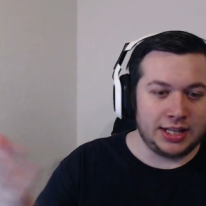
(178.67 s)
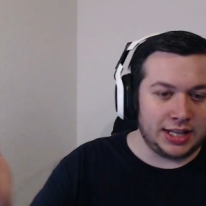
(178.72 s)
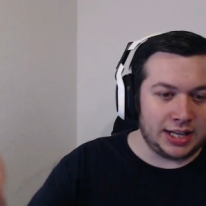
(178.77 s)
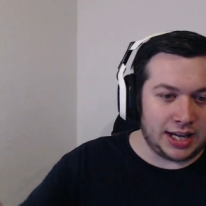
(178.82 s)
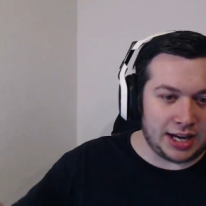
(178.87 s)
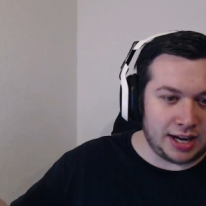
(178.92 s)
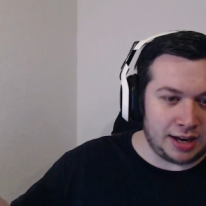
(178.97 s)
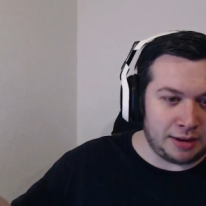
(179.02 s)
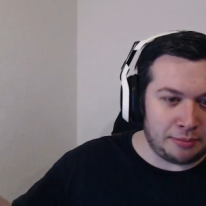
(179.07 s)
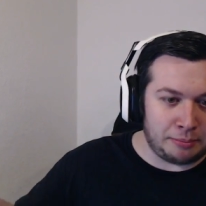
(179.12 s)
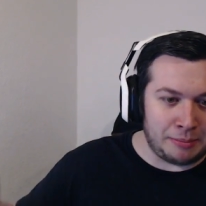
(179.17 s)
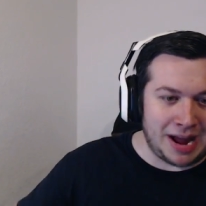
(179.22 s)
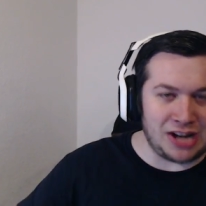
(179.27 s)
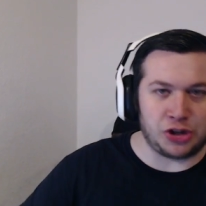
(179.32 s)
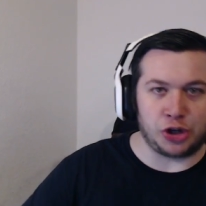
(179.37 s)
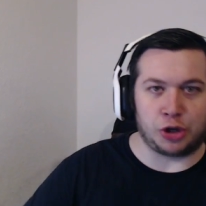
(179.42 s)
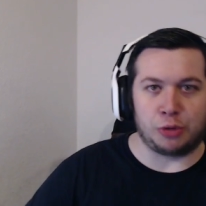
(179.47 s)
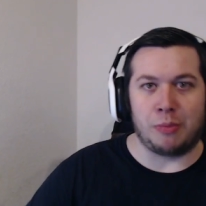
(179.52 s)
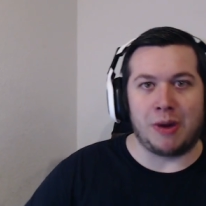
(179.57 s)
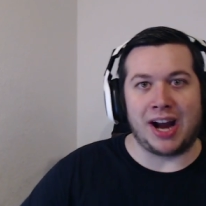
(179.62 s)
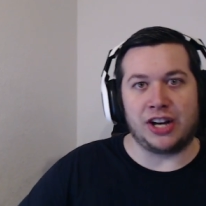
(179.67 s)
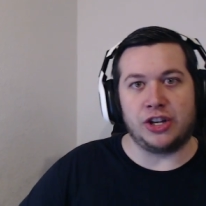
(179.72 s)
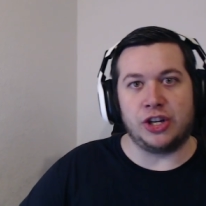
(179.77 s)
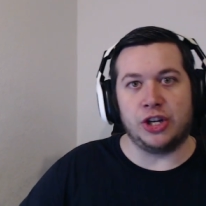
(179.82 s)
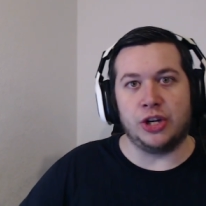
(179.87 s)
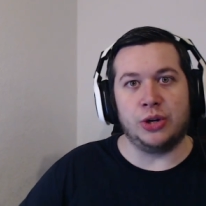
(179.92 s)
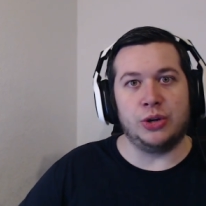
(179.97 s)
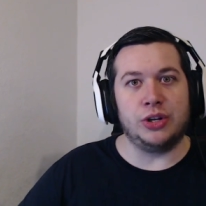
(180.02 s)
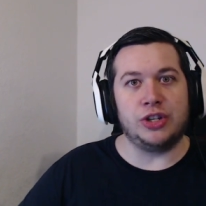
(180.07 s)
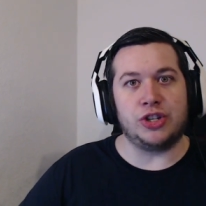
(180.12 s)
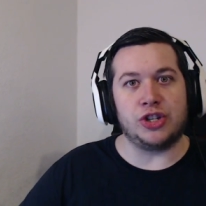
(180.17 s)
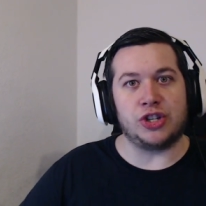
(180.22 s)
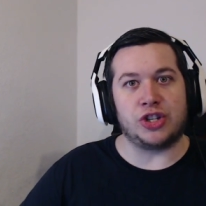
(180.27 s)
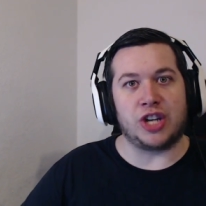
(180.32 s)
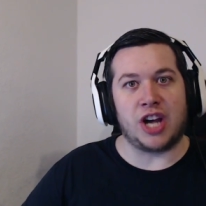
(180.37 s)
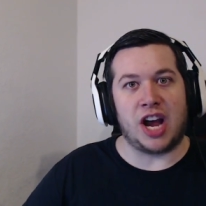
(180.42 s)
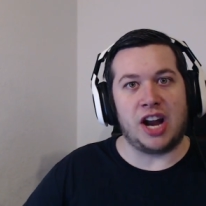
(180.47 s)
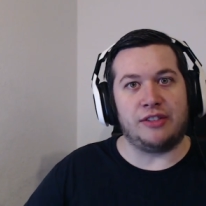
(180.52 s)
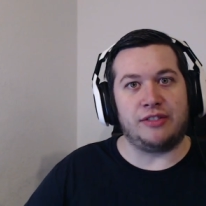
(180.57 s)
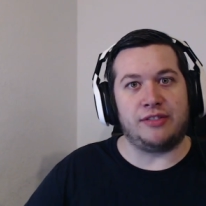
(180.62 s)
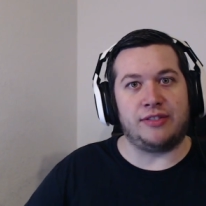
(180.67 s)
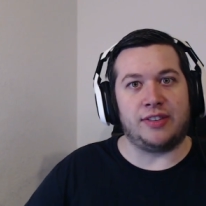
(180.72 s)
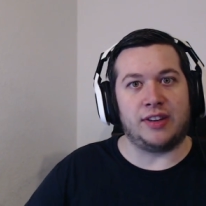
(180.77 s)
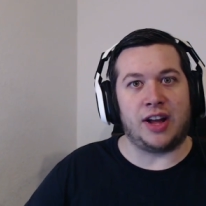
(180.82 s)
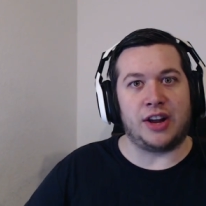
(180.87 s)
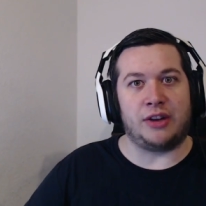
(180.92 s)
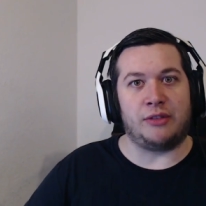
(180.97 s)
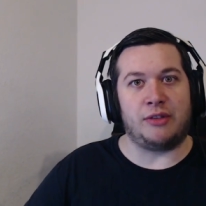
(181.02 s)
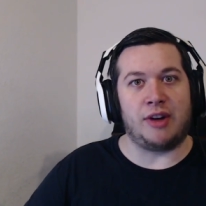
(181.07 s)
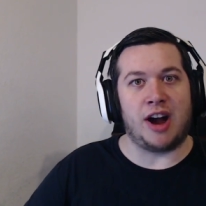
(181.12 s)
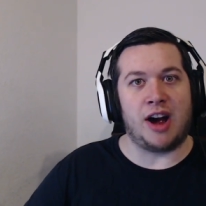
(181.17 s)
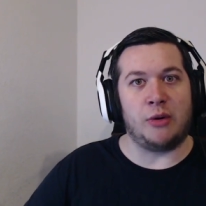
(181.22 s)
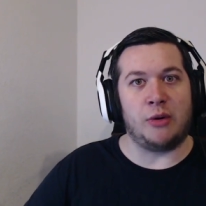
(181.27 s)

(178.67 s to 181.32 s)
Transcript: uh, Magic Mike dude just kind of flaunting around with